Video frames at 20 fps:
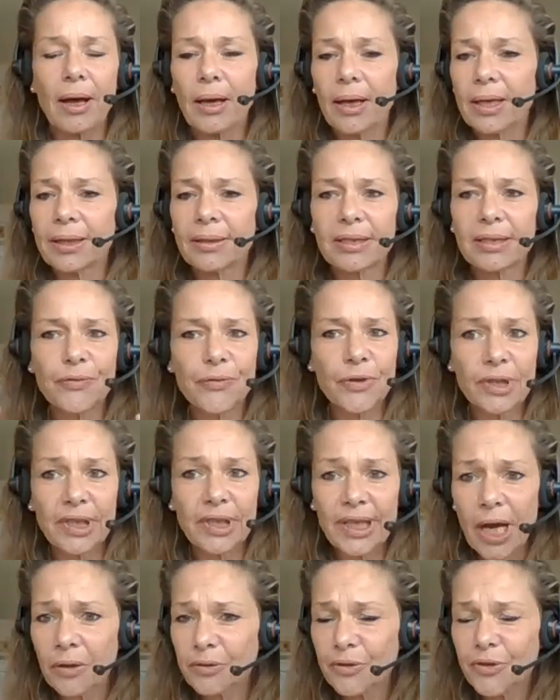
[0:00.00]
in different
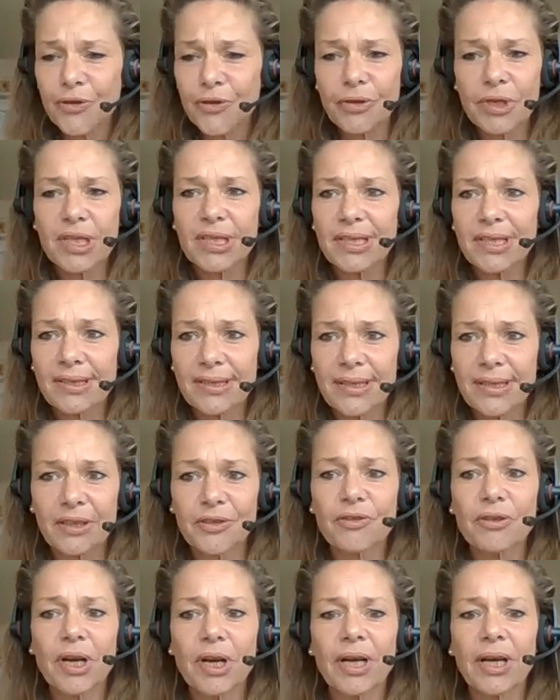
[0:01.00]
countries,
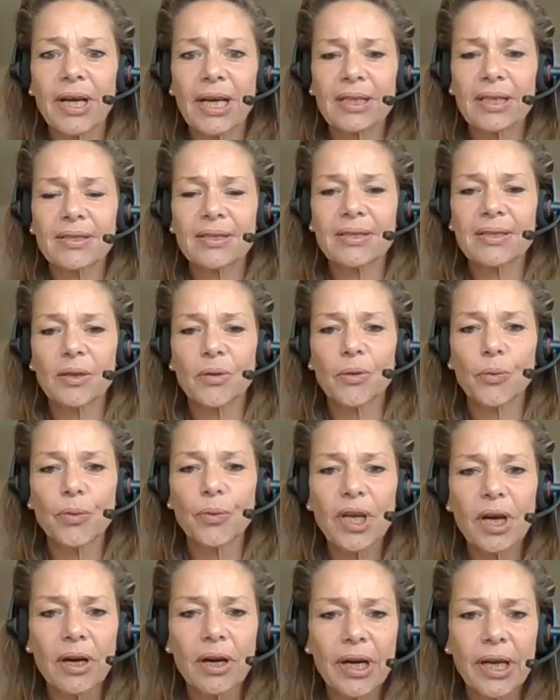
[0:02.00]
etc. And so
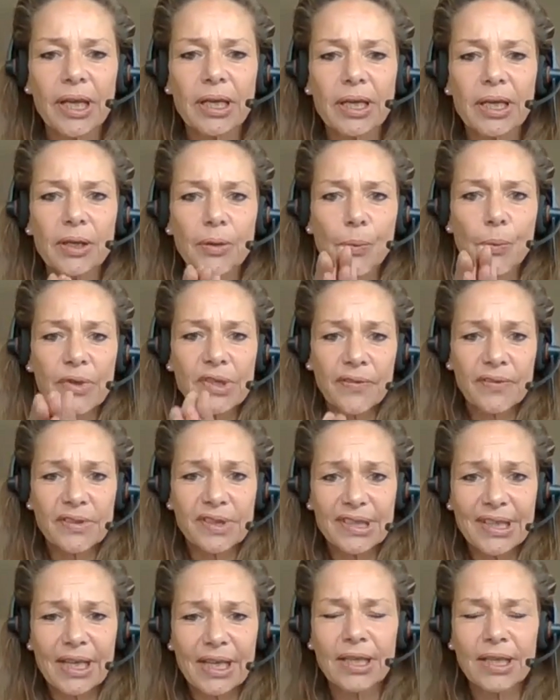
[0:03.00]
we are here with
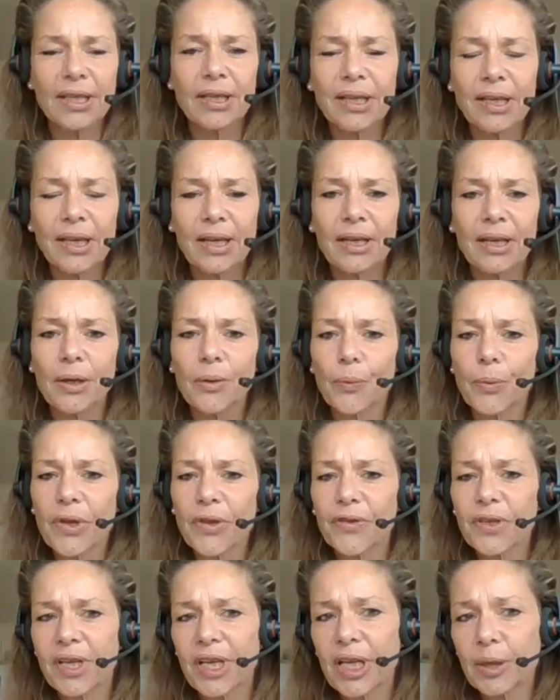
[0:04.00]
Zaninka,
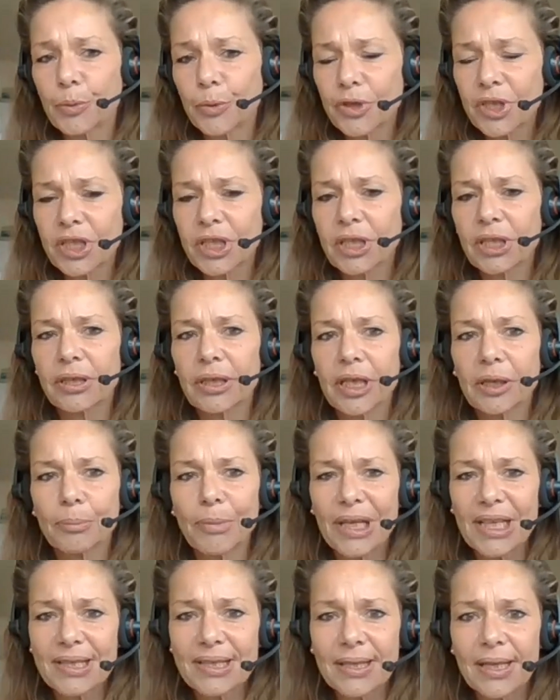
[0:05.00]
with Clementine
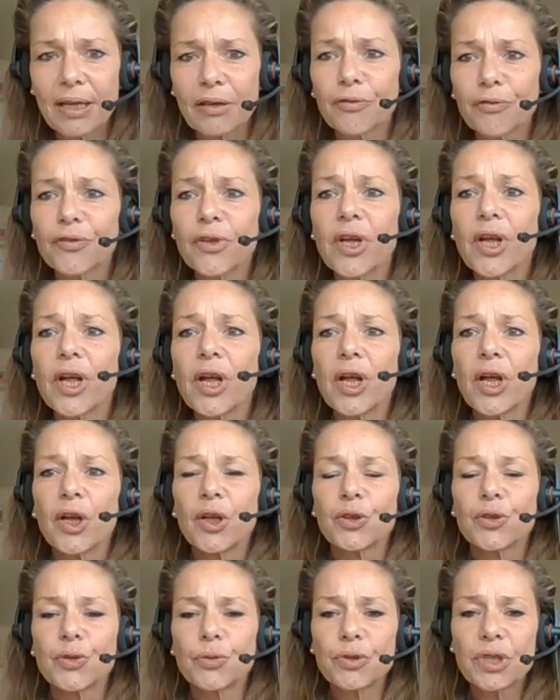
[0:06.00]
and myself
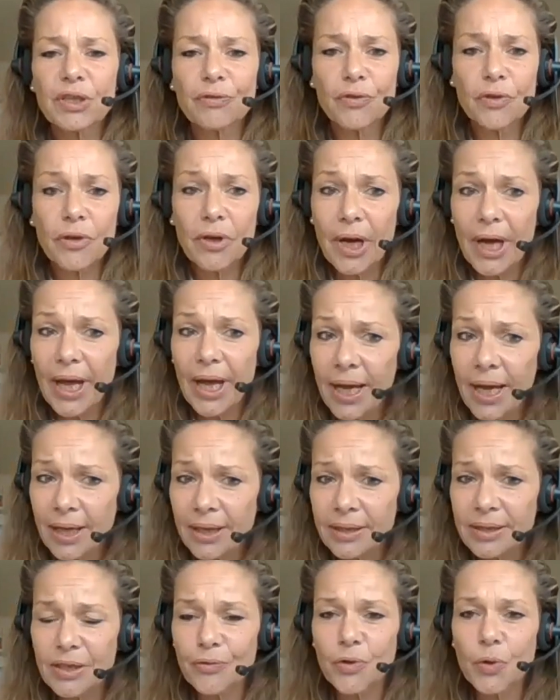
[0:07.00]
to give you a
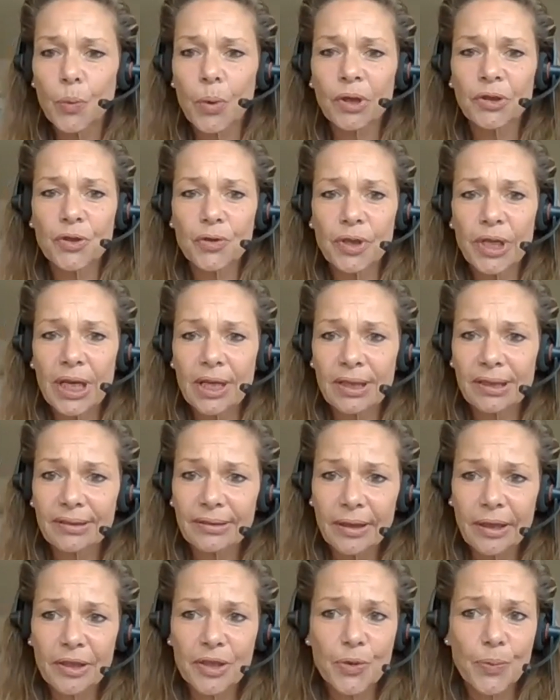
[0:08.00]
hand. If you want to get in
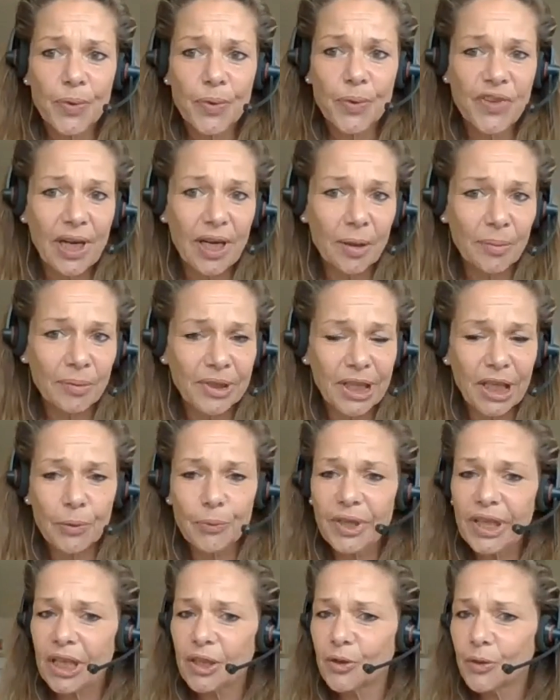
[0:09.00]
touch with alumni,
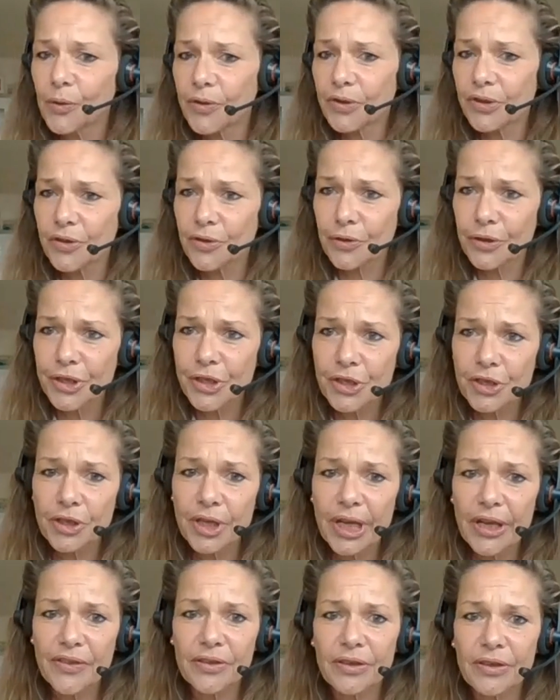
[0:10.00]
we can do the search
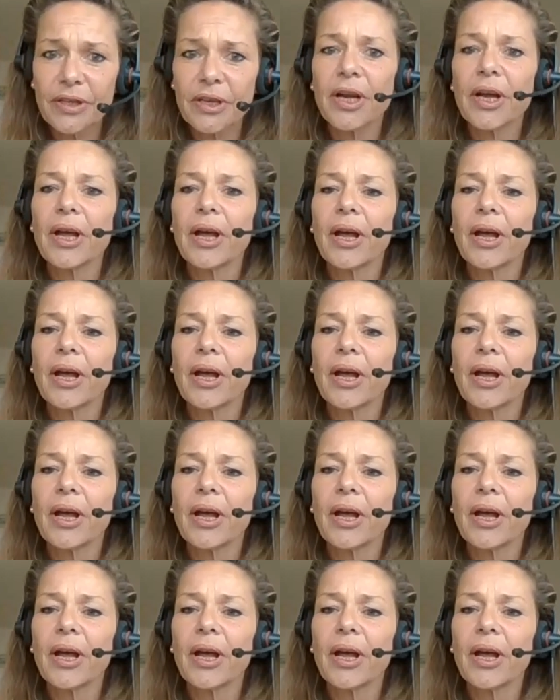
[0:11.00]
together.